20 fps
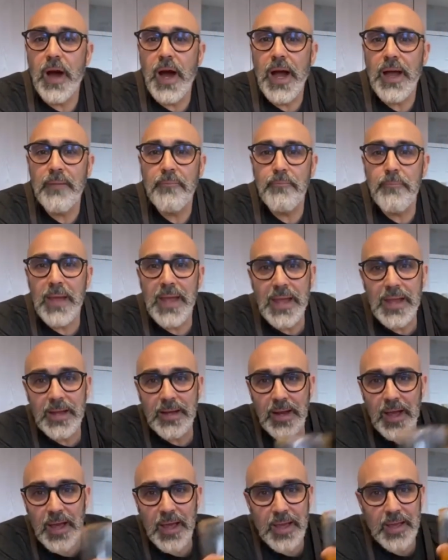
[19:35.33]
I've made
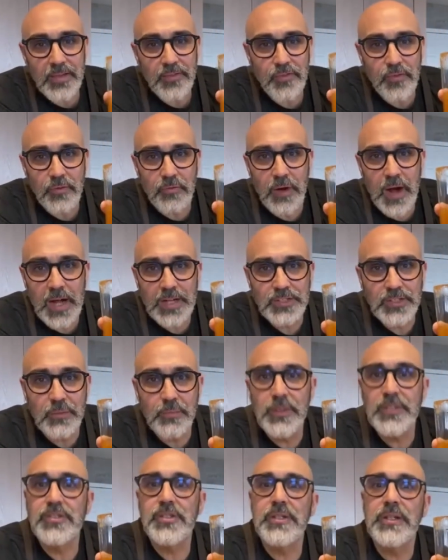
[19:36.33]
a Sriracha
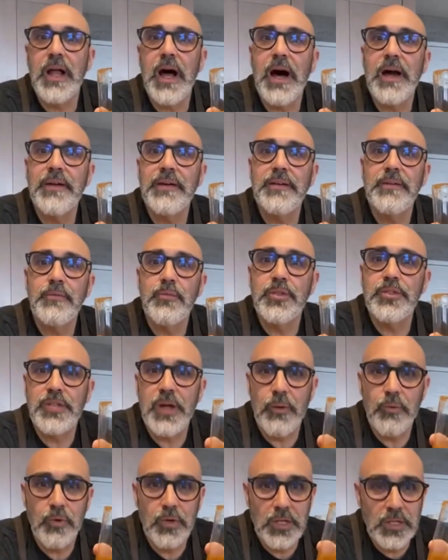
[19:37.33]
Michelada, which
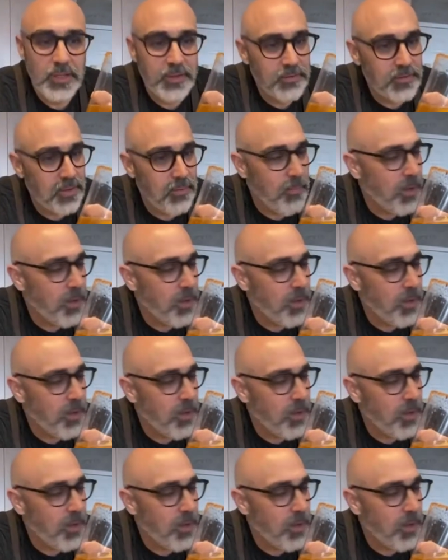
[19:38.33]
I will clearly